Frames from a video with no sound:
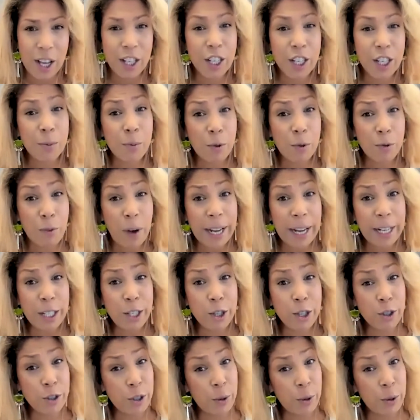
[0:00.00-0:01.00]
to provide
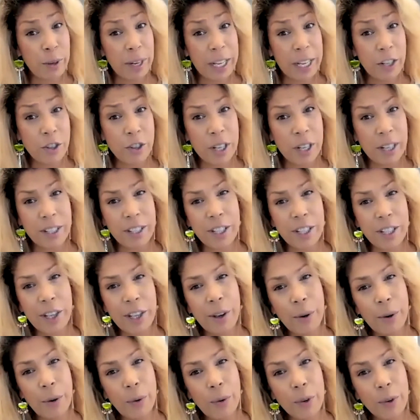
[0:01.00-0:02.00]
your donation
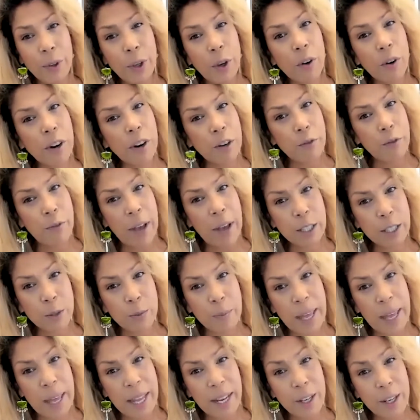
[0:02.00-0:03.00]
to, your
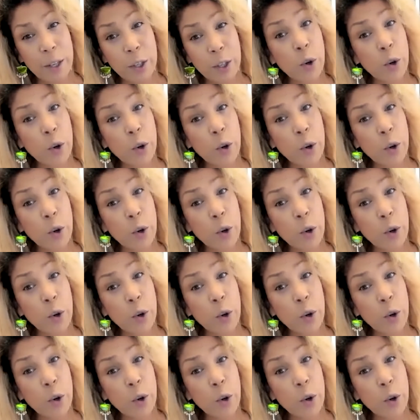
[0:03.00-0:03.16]
investment,